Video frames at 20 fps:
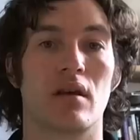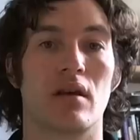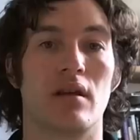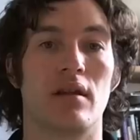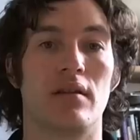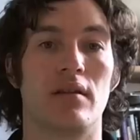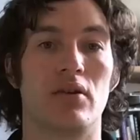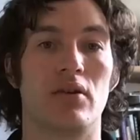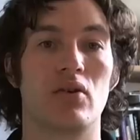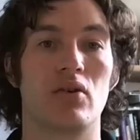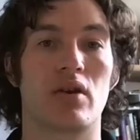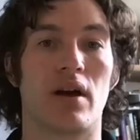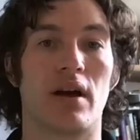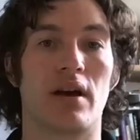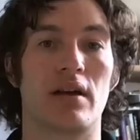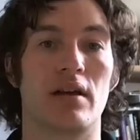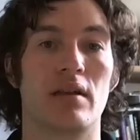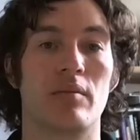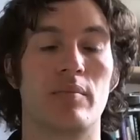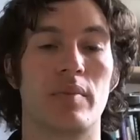In the
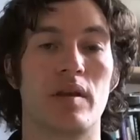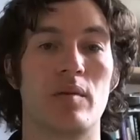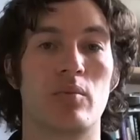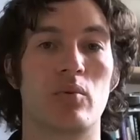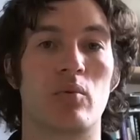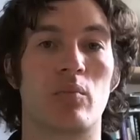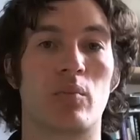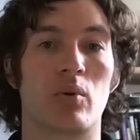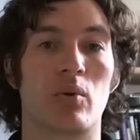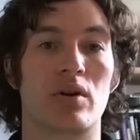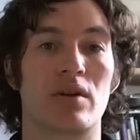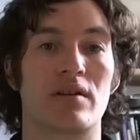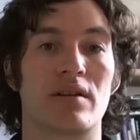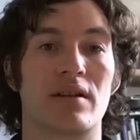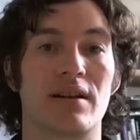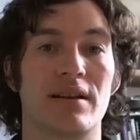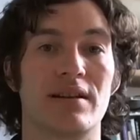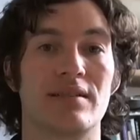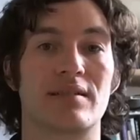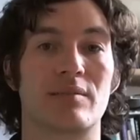UK, people born in the
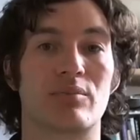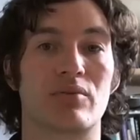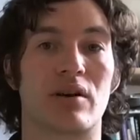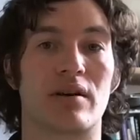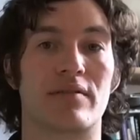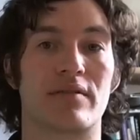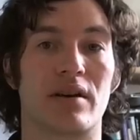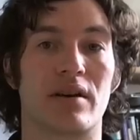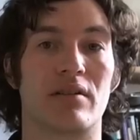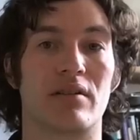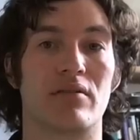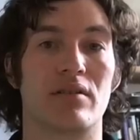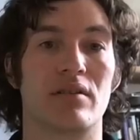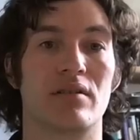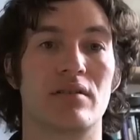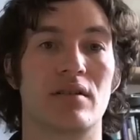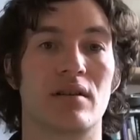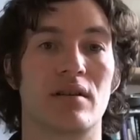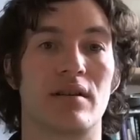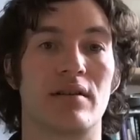least deprived
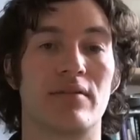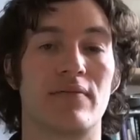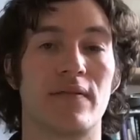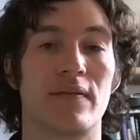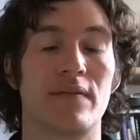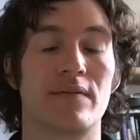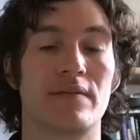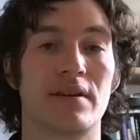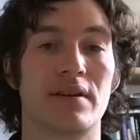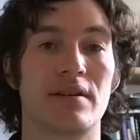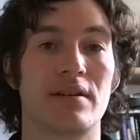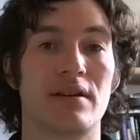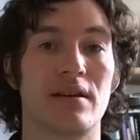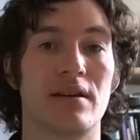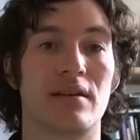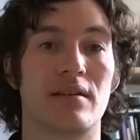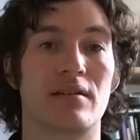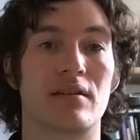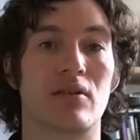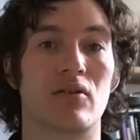areas live 15
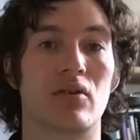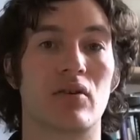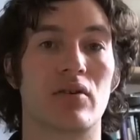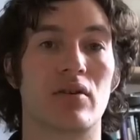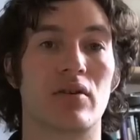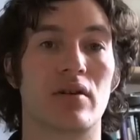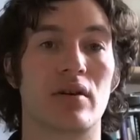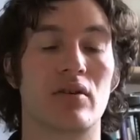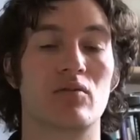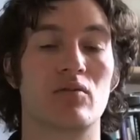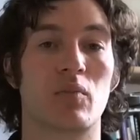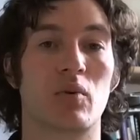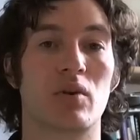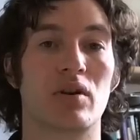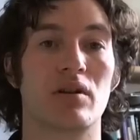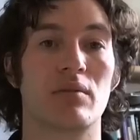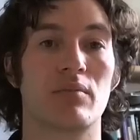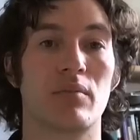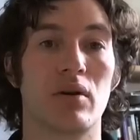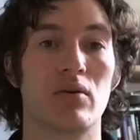years longer than those born in
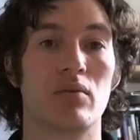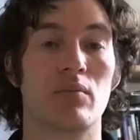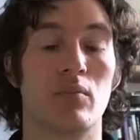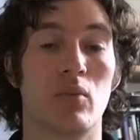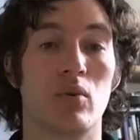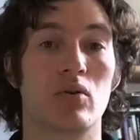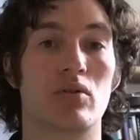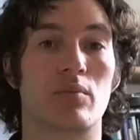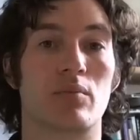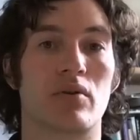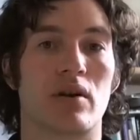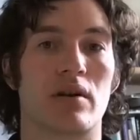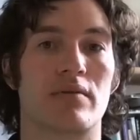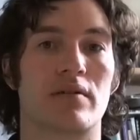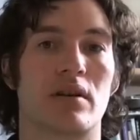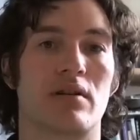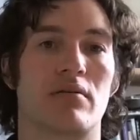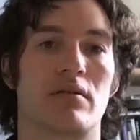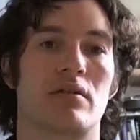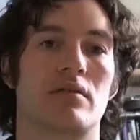the more deprived
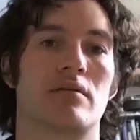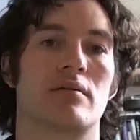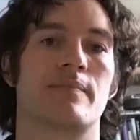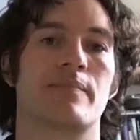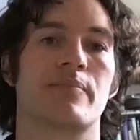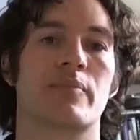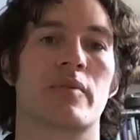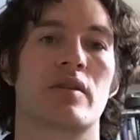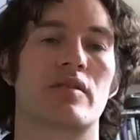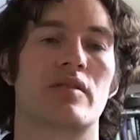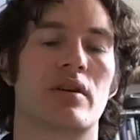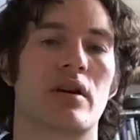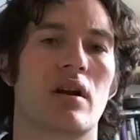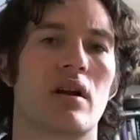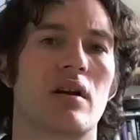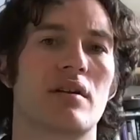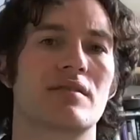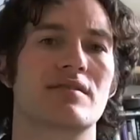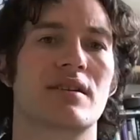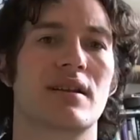areas, so
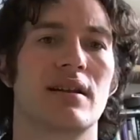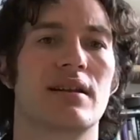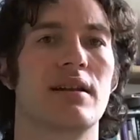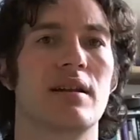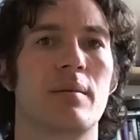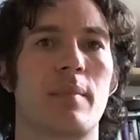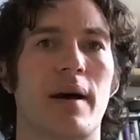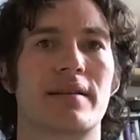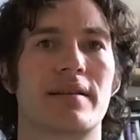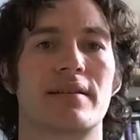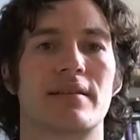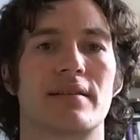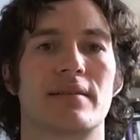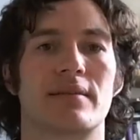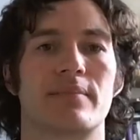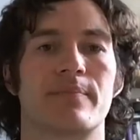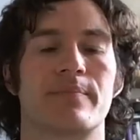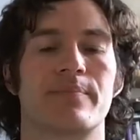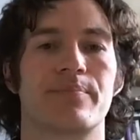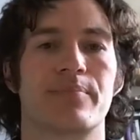class clearly matters.
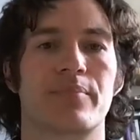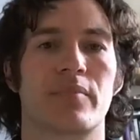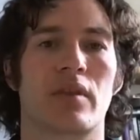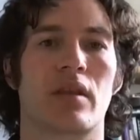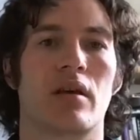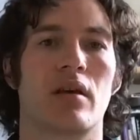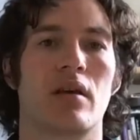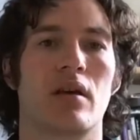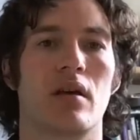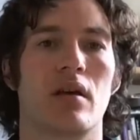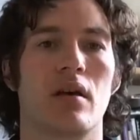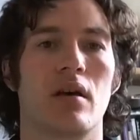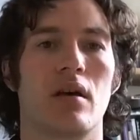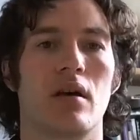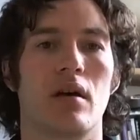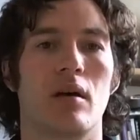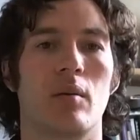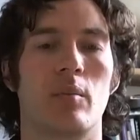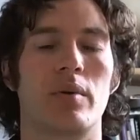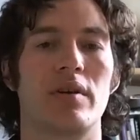
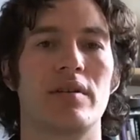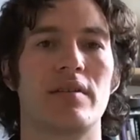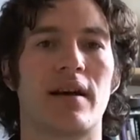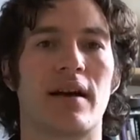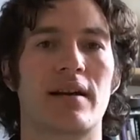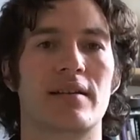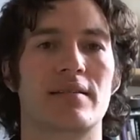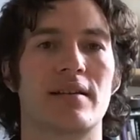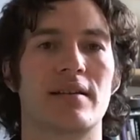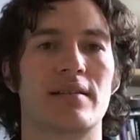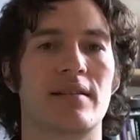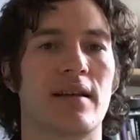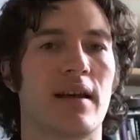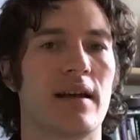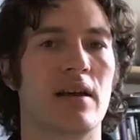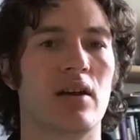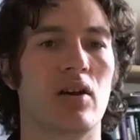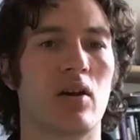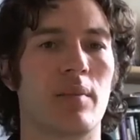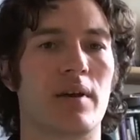But is it access to
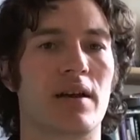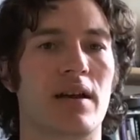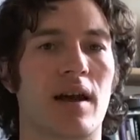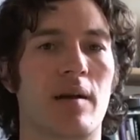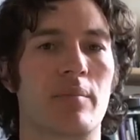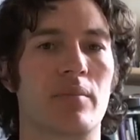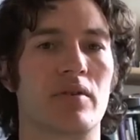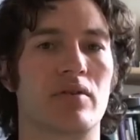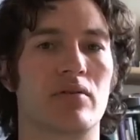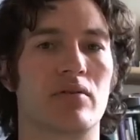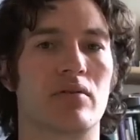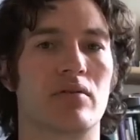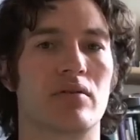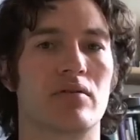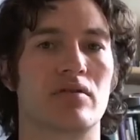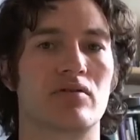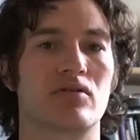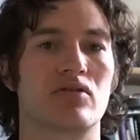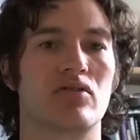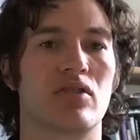economic capital,
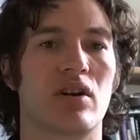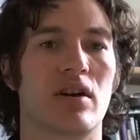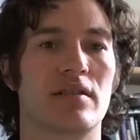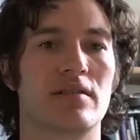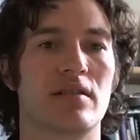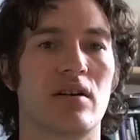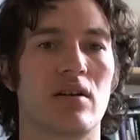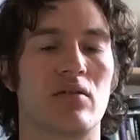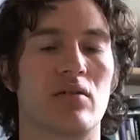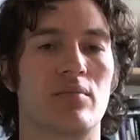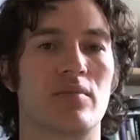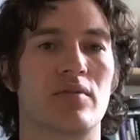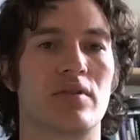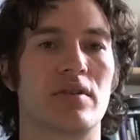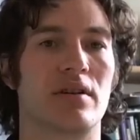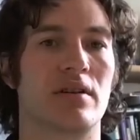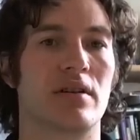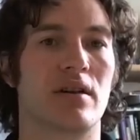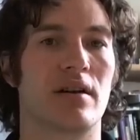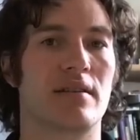such as nice homes
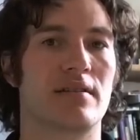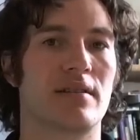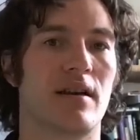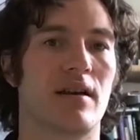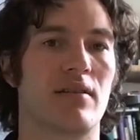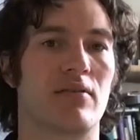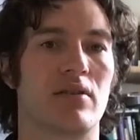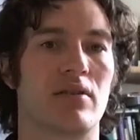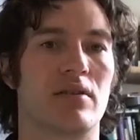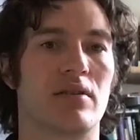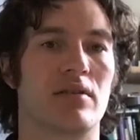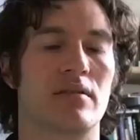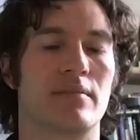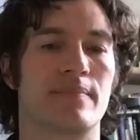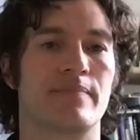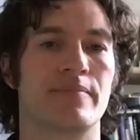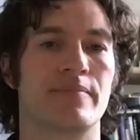in nice areas?